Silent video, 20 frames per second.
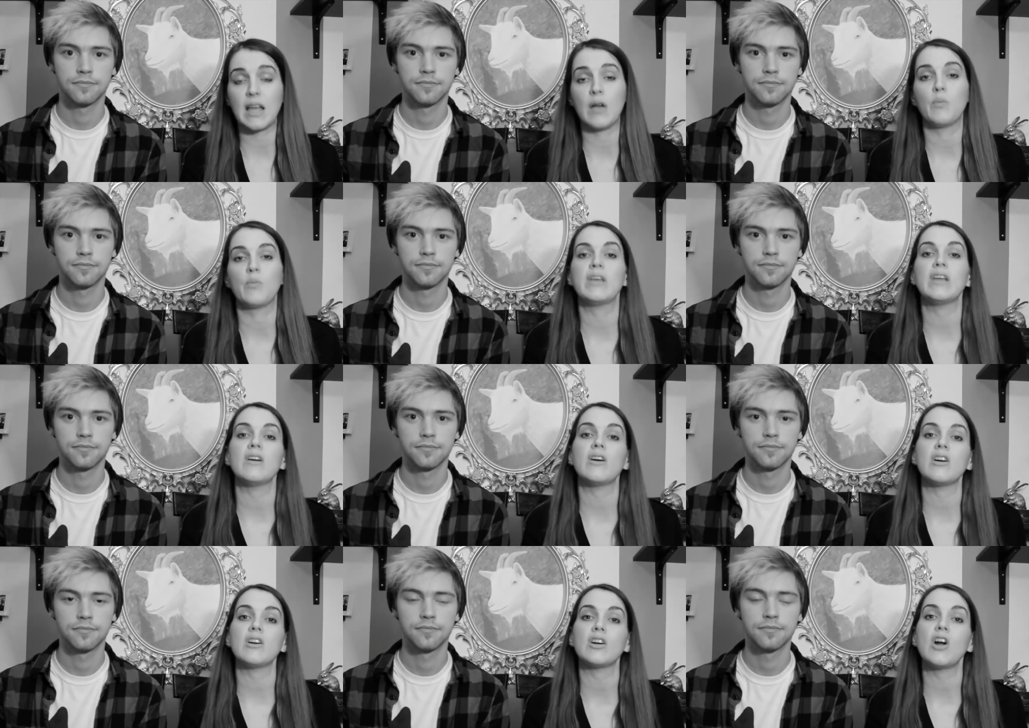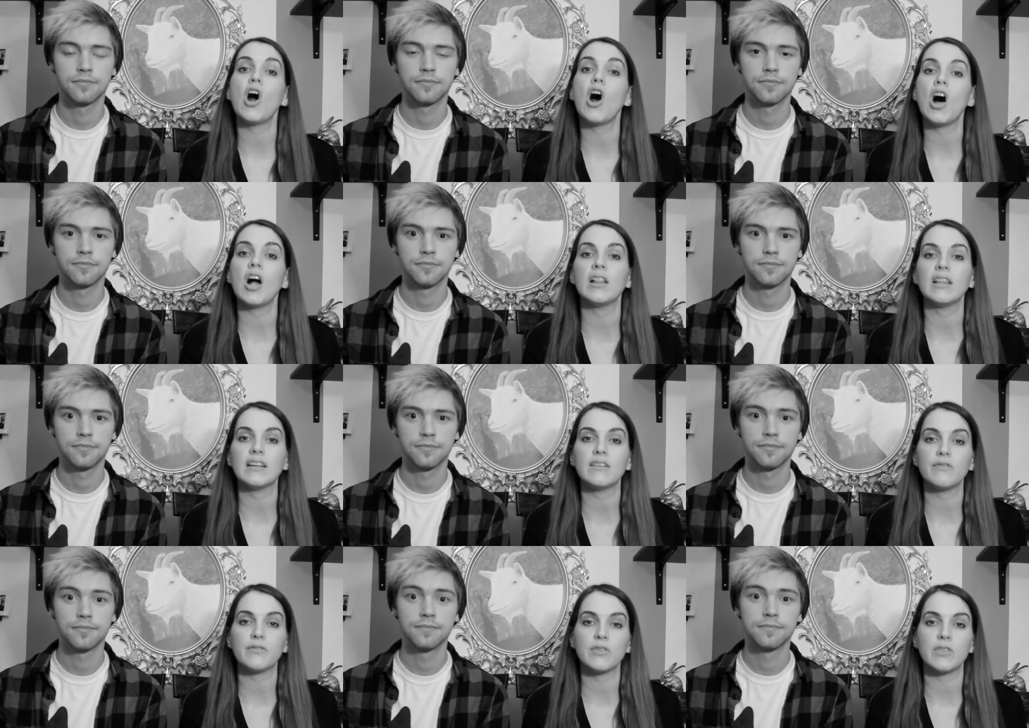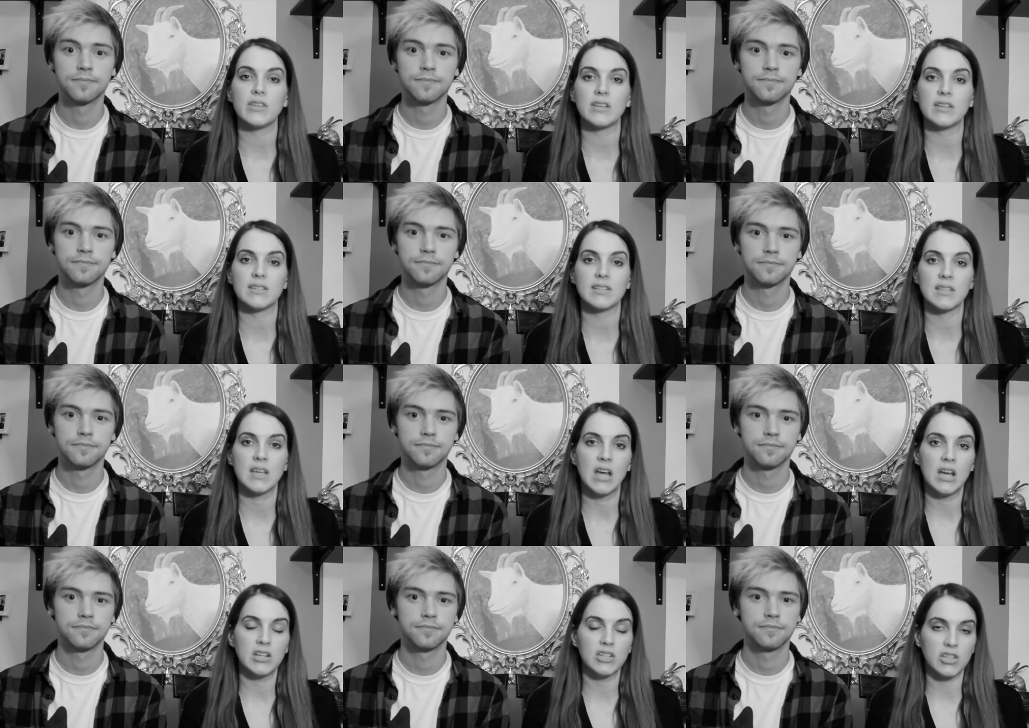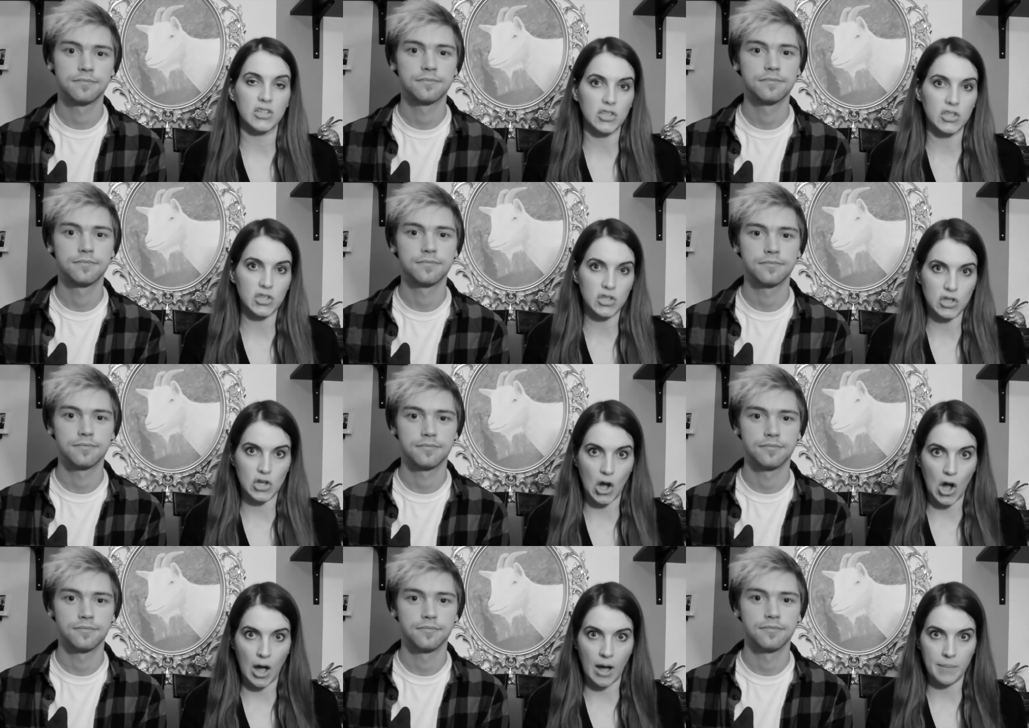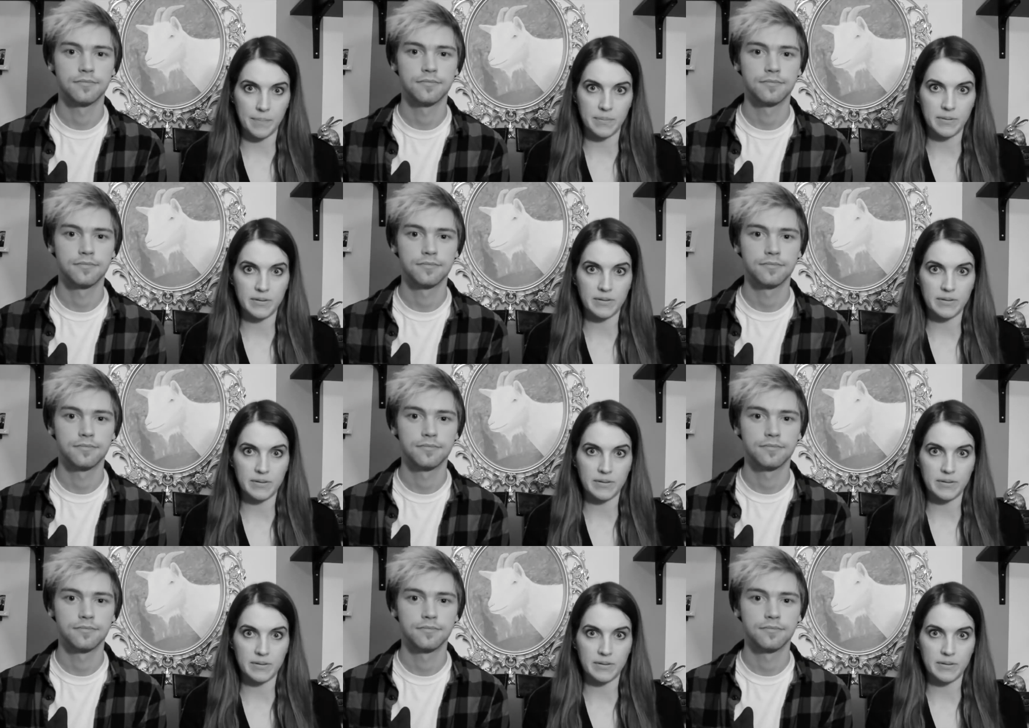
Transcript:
Speaker 1: And we are calling for this to stop.